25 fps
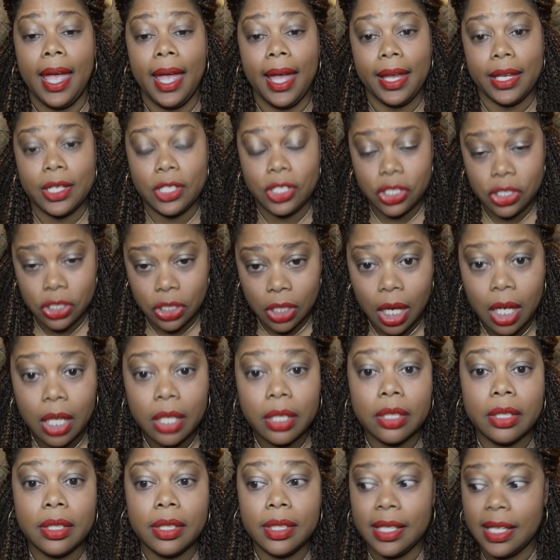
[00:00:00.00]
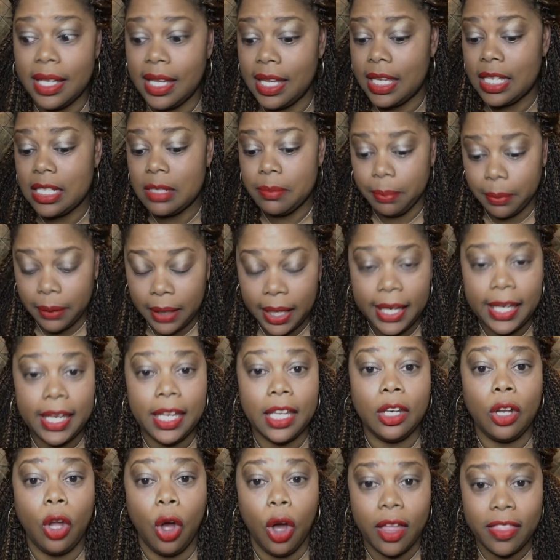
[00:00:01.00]
And Shauna is
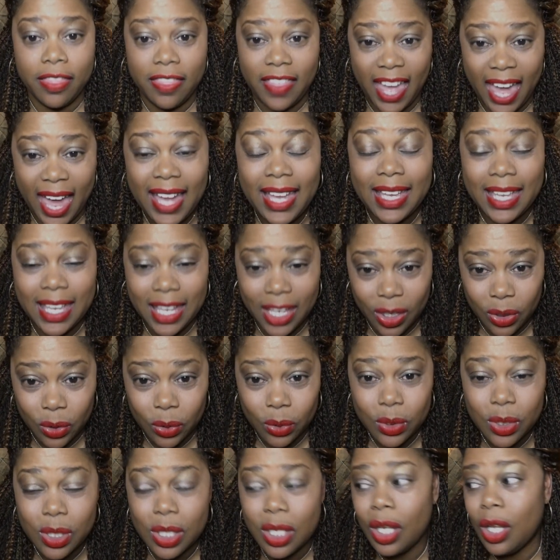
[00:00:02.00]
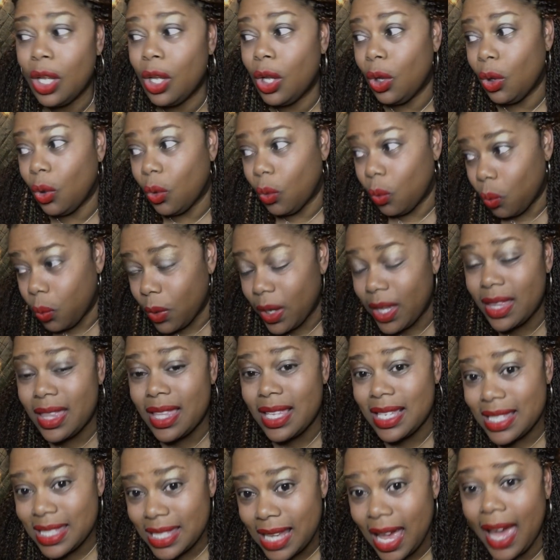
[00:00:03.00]
playing on that guilt with
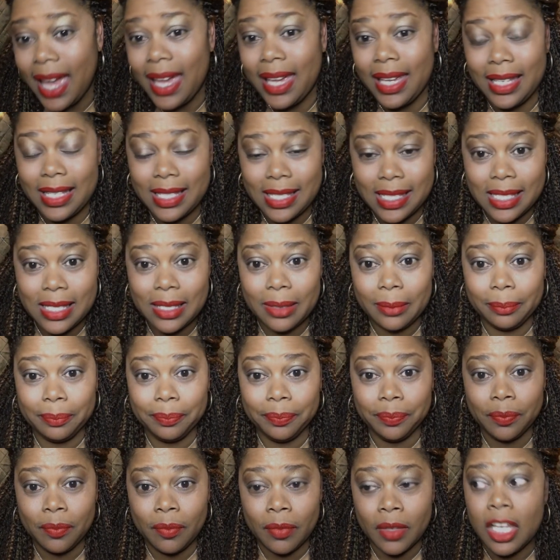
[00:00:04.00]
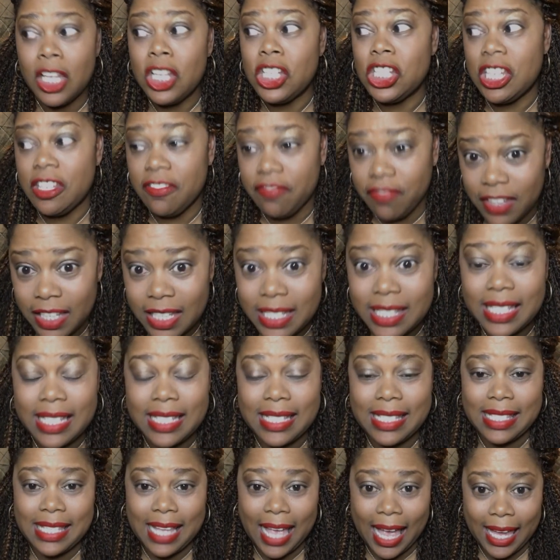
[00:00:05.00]
Sykes. She
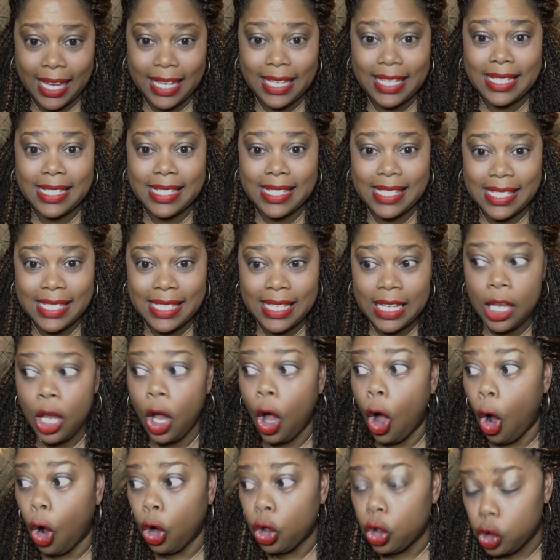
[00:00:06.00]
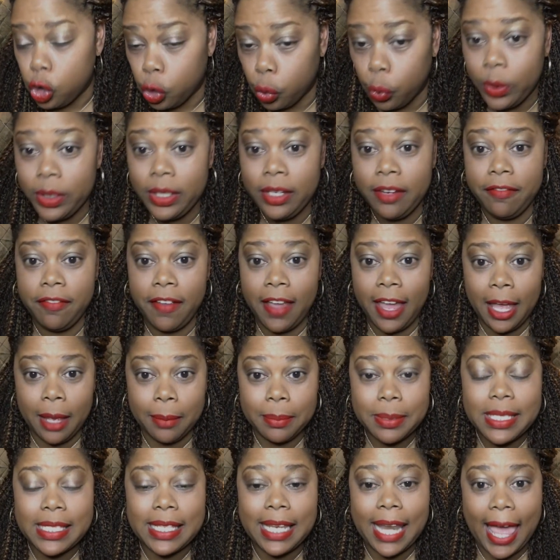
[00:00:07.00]
visits Sykes doing the
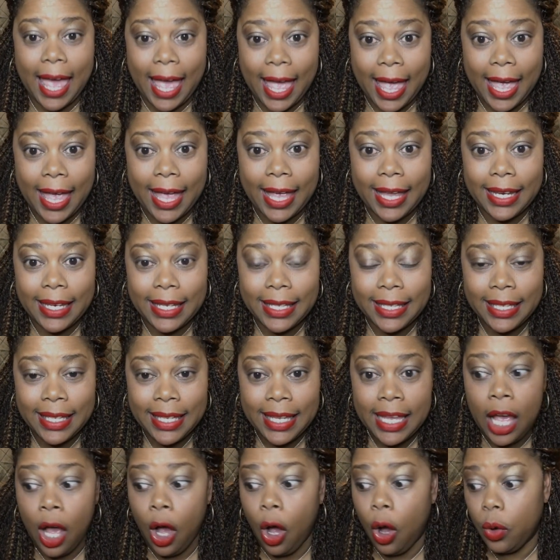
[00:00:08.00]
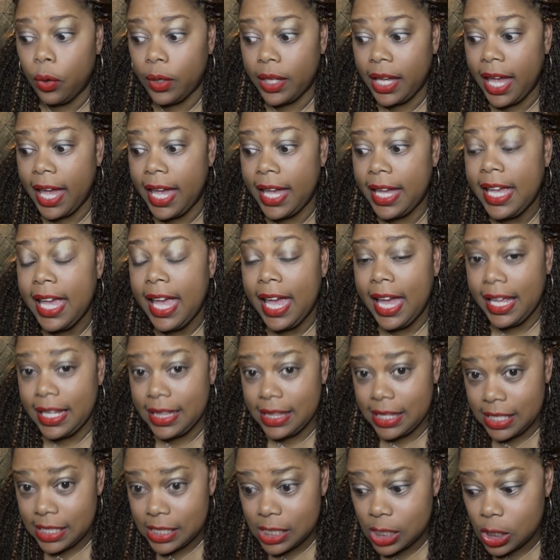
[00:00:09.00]
vamp slide, okay?
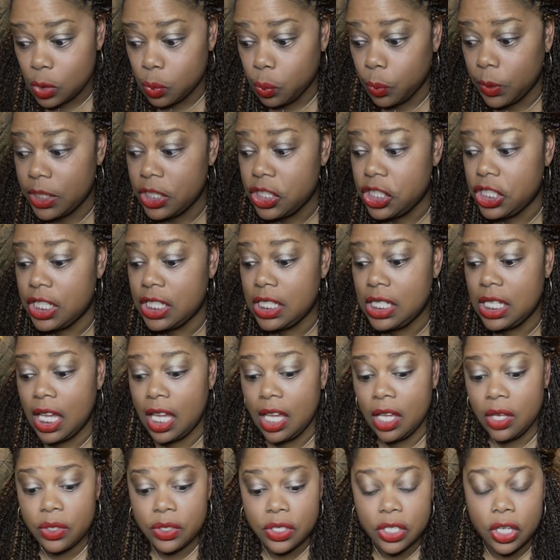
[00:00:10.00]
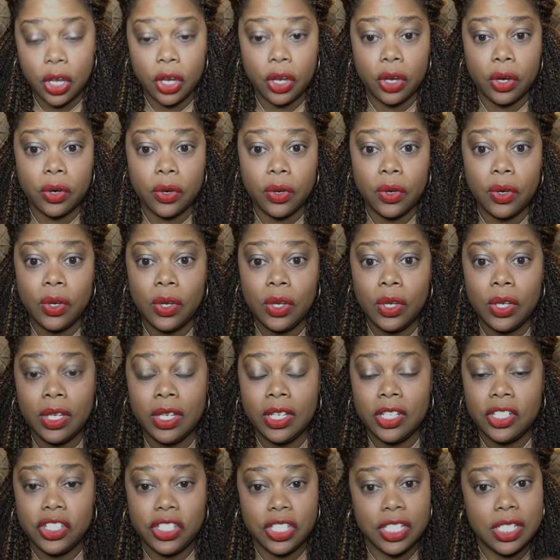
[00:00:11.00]
And this is when she tells her,
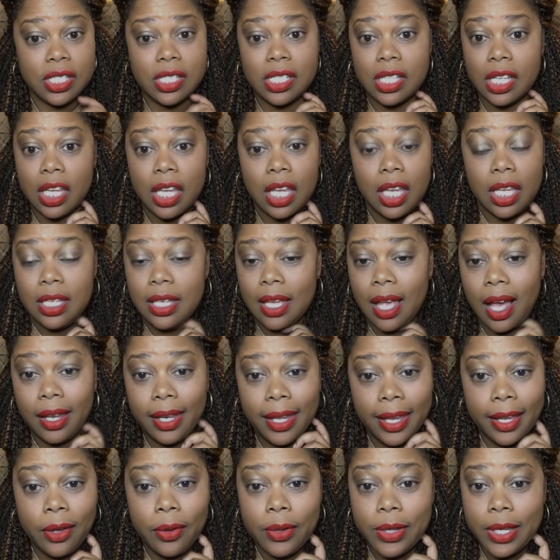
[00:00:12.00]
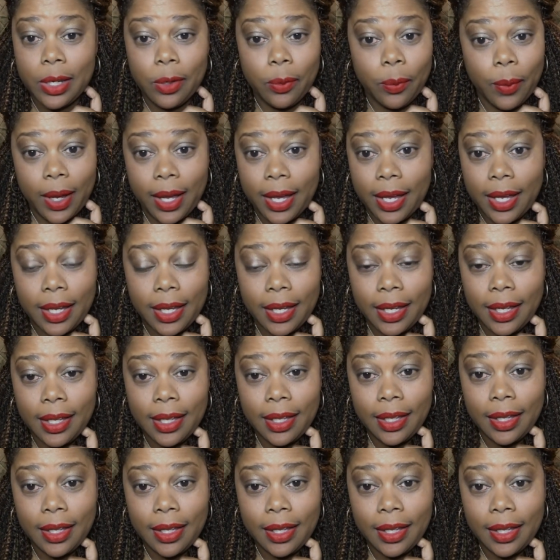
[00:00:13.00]
she said, y'all ain't gonna get away.